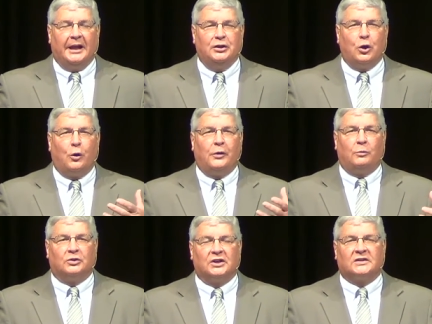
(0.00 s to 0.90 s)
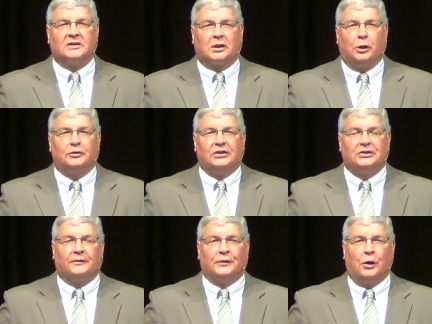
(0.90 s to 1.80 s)
and know that we're just as close
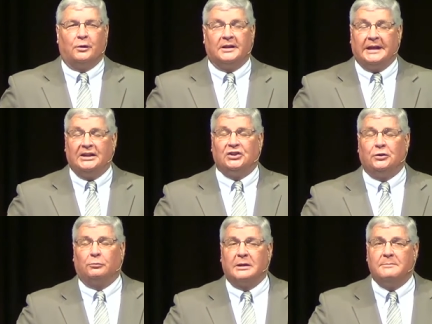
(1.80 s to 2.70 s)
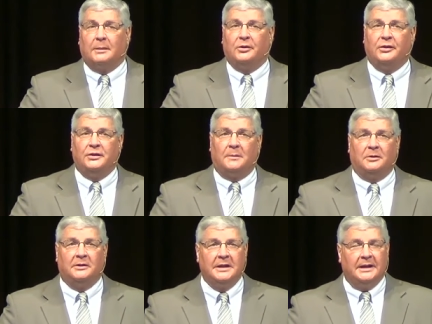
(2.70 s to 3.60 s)
as your phone. In case you don't remember the
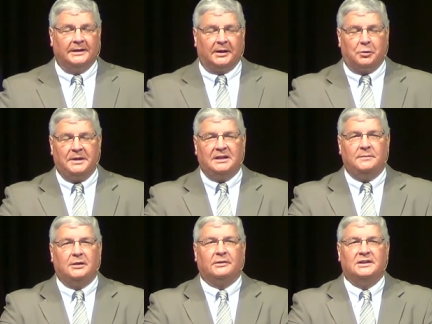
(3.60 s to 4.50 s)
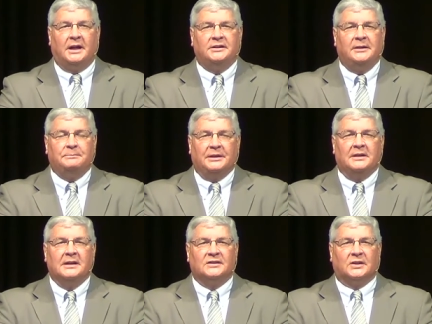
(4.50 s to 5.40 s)
number, and I don't mean to be redundant,
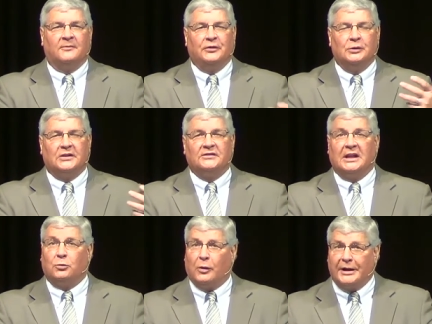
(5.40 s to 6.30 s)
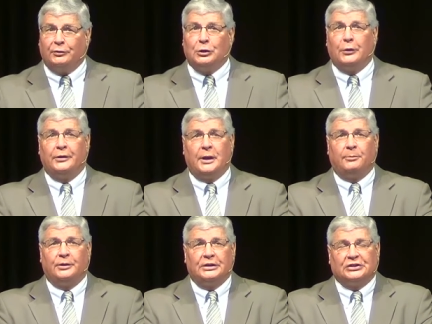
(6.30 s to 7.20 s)
but some folks have said, well, I don't know the
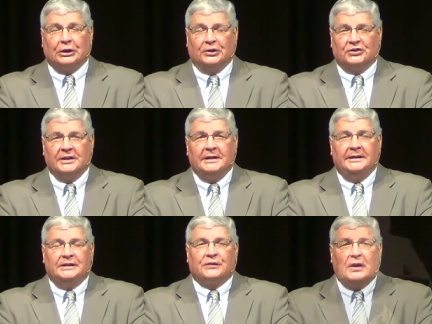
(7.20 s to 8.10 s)
number at the church. It's